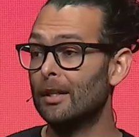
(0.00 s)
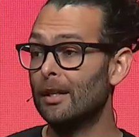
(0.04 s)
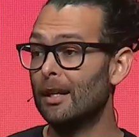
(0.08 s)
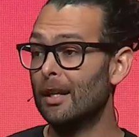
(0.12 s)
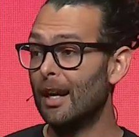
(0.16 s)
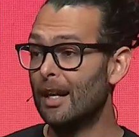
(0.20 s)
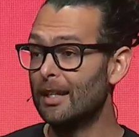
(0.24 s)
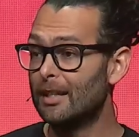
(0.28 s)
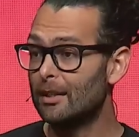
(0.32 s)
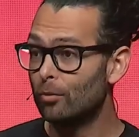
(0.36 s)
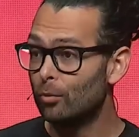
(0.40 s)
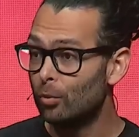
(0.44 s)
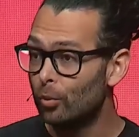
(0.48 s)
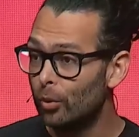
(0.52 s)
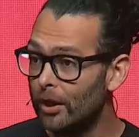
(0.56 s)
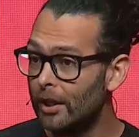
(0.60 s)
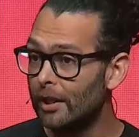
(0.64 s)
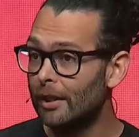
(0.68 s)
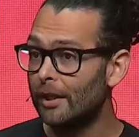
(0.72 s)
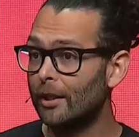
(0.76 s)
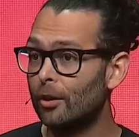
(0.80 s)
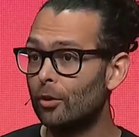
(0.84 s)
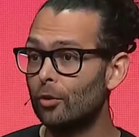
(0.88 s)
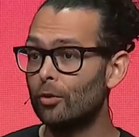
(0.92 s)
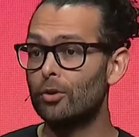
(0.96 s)
It has a
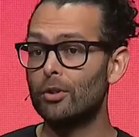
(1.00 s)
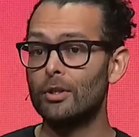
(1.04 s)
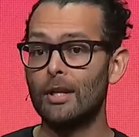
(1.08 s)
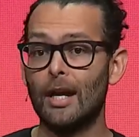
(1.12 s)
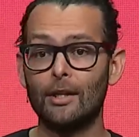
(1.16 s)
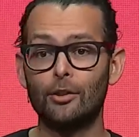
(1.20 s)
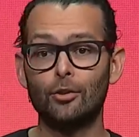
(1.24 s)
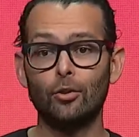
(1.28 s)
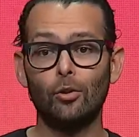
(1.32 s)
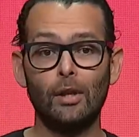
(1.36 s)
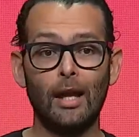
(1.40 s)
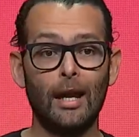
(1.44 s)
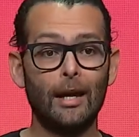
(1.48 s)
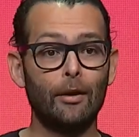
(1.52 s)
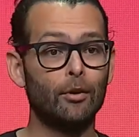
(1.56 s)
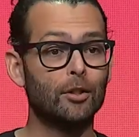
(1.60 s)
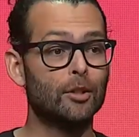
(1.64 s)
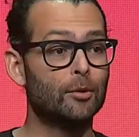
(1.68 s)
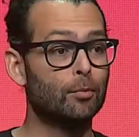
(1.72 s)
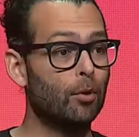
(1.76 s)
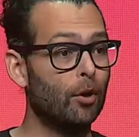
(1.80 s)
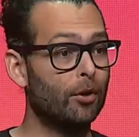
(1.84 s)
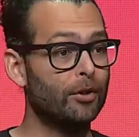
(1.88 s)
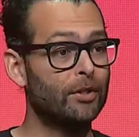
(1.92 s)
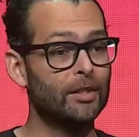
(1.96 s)
really good natural language
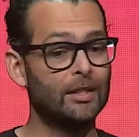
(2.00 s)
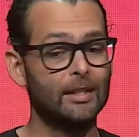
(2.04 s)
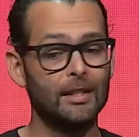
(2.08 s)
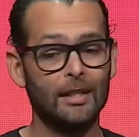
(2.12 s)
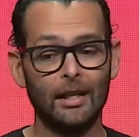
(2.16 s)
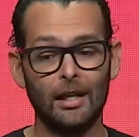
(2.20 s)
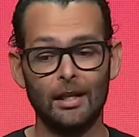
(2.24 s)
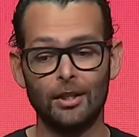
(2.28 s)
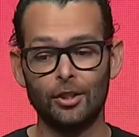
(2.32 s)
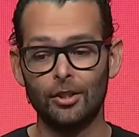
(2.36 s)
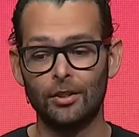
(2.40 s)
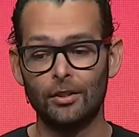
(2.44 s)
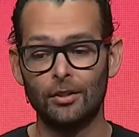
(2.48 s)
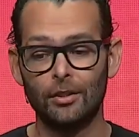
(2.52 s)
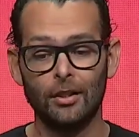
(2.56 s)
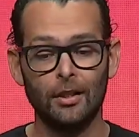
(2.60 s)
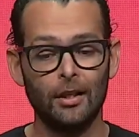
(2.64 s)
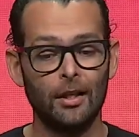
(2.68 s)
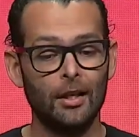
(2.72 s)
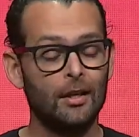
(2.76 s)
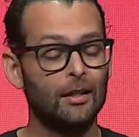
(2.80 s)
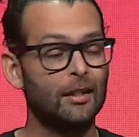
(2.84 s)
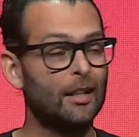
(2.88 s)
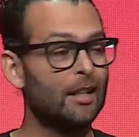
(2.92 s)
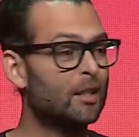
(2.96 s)
processing engine
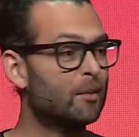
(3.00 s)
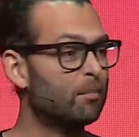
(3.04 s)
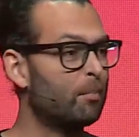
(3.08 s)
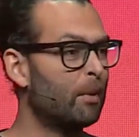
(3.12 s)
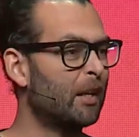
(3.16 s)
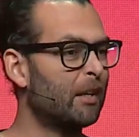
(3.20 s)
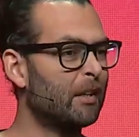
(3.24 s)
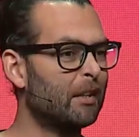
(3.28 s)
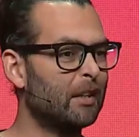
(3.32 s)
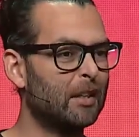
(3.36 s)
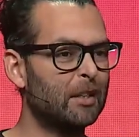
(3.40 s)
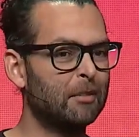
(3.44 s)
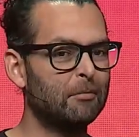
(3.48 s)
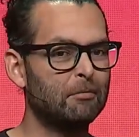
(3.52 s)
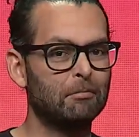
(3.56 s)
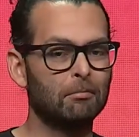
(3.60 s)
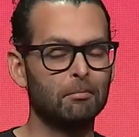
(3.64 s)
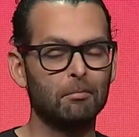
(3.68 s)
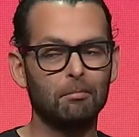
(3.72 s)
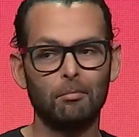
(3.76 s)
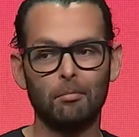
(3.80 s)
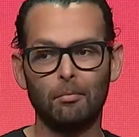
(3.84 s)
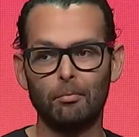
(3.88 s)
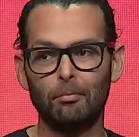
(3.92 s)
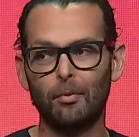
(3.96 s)
that's better than a,
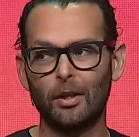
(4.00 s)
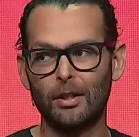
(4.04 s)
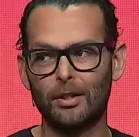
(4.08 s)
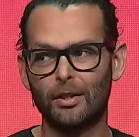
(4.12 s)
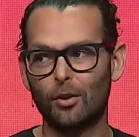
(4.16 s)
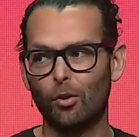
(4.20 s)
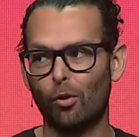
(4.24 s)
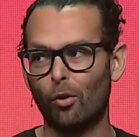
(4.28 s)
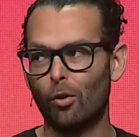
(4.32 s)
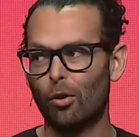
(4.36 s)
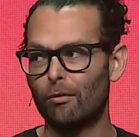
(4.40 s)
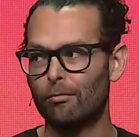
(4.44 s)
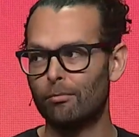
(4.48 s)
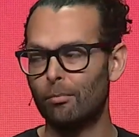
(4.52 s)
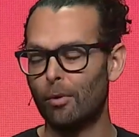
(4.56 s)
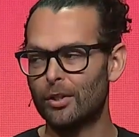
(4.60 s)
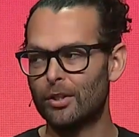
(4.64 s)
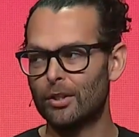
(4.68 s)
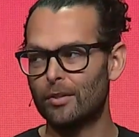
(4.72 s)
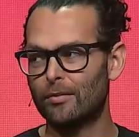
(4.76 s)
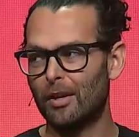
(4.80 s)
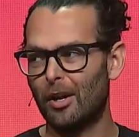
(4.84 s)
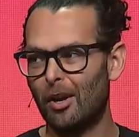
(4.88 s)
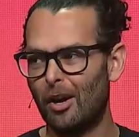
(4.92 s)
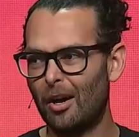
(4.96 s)
the score of most
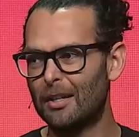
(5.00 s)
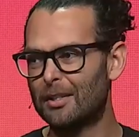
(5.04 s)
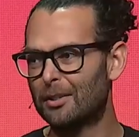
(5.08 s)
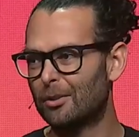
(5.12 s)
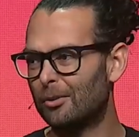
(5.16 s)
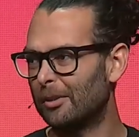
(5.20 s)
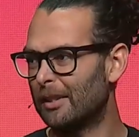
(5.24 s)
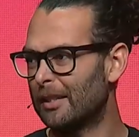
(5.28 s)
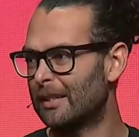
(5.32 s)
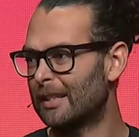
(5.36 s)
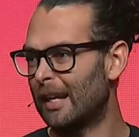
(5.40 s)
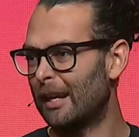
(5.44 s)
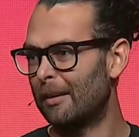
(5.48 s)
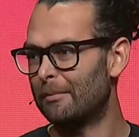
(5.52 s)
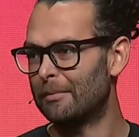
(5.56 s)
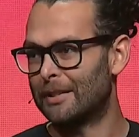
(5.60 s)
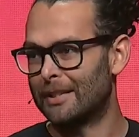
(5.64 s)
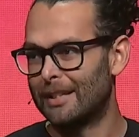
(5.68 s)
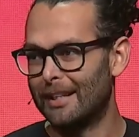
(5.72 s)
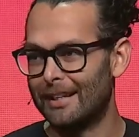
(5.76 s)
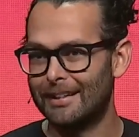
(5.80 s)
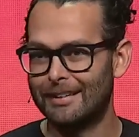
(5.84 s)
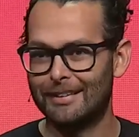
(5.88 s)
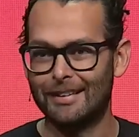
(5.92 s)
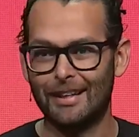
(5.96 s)
of the high school exams
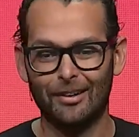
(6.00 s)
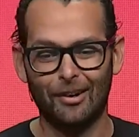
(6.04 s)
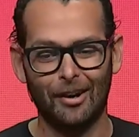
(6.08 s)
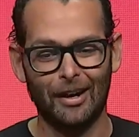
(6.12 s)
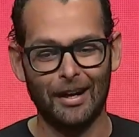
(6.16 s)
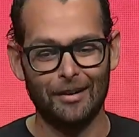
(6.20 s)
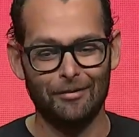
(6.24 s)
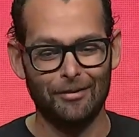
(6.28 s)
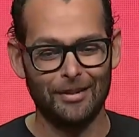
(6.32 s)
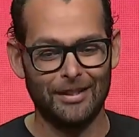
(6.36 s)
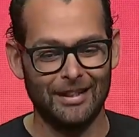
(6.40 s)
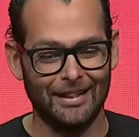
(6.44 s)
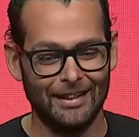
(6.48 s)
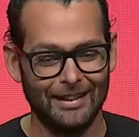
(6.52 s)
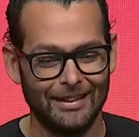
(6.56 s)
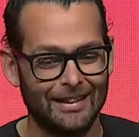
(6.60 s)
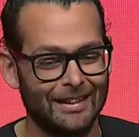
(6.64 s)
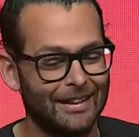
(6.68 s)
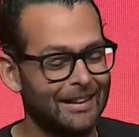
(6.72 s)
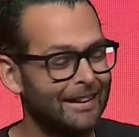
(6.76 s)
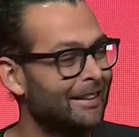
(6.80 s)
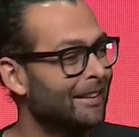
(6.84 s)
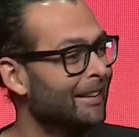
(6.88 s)
that, that I ever did.